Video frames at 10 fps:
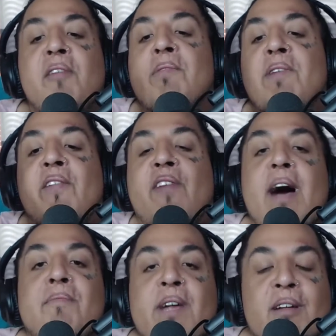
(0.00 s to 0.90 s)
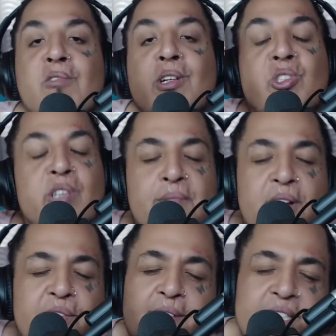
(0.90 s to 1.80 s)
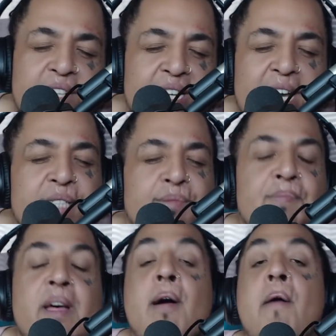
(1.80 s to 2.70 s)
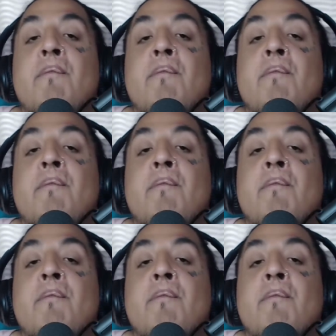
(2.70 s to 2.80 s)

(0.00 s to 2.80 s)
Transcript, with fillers: It would have been a five-minute quick stream. Yo, there's an announcement.